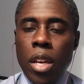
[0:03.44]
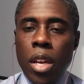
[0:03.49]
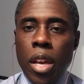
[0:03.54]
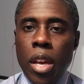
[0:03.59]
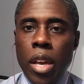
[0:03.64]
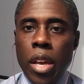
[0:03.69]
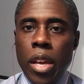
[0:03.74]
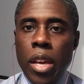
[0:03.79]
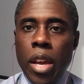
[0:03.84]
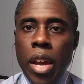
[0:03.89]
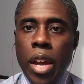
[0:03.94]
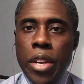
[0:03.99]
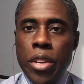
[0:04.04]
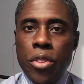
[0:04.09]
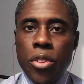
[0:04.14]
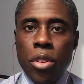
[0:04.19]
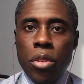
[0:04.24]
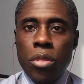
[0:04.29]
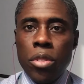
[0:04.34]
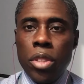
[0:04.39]
Hey, how you
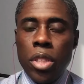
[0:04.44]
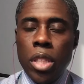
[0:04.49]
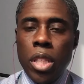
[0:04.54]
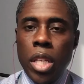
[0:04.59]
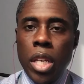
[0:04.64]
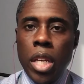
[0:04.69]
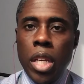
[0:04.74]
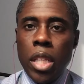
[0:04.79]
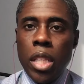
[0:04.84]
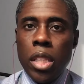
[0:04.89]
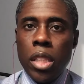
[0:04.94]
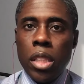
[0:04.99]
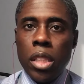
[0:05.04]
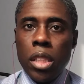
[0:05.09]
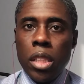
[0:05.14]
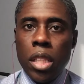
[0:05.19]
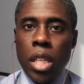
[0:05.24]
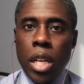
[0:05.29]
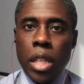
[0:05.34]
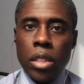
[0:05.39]
doing today? This
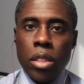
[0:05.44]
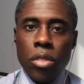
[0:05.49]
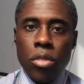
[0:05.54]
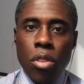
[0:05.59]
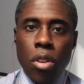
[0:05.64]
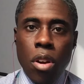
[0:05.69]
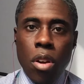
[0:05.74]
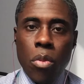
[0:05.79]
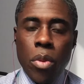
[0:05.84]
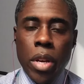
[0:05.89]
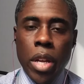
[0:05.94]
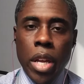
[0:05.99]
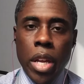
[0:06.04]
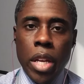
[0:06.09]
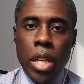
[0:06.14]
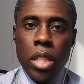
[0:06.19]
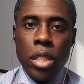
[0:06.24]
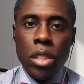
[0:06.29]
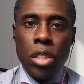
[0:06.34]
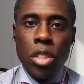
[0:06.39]
is Dr. Darwin
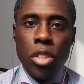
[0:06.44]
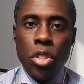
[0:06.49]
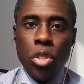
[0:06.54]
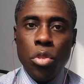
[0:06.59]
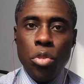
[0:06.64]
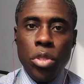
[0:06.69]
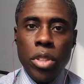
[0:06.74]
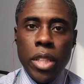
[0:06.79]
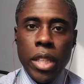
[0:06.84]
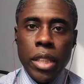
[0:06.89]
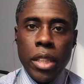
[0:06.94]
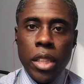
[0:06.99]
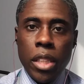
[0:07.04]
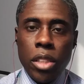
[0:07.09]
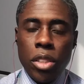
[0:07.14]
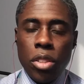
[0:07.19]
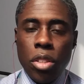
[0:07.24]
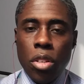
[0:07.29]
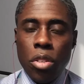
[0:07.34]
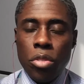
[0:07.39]
Hayes, the new
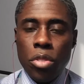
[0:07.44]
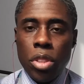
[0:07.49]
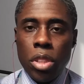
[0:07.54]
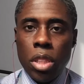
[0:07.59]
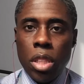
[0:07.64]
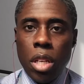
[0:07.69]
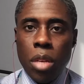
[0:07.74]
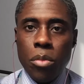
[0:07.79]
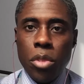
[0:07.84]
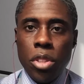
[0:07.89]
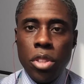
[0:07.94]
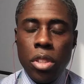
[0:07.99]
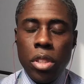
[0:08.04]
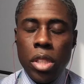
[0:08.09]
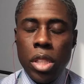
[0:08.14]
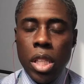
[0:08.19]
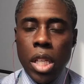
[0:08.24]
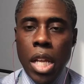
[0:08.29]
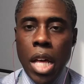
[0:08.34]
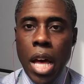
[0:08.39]
dentist coach, coming to
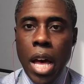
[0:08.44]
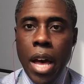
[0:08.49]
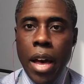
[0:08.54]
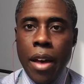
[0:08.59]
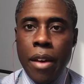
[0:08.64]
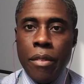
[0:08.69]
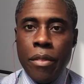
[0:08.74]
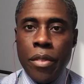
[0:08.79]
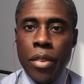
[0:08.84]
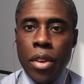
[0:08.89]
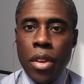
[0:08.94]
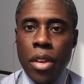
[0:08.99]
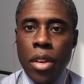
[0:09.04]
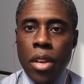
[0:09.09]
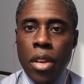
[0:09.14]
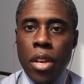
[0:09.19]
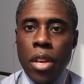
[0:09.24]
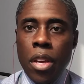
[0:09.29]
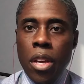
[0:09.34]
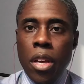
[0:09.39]
you live.
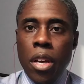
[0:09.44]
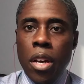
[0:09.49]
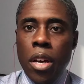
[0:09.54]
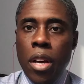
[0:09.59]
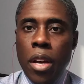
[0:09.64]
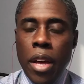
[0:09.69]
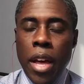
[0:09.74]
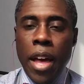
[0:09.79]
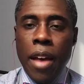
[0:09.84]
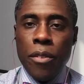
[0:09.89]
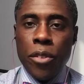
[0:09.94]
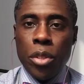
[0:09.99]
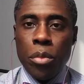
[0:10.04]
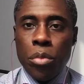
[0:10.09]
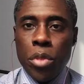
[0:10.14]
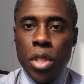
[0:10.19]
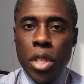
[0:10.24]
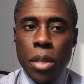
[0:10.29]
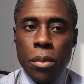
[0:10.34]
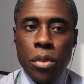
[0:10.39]
I have some
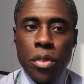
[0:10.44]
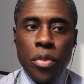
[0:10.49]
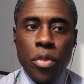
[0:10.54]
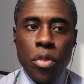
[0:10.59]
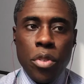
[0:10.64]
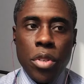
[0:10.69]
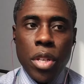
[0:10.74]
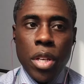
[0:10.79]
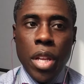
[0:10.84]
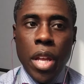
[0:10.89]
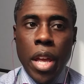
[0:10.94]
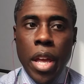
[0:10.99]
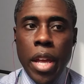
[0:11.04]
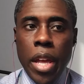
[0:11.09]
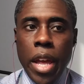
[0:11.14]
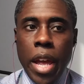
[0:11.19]
tips for today.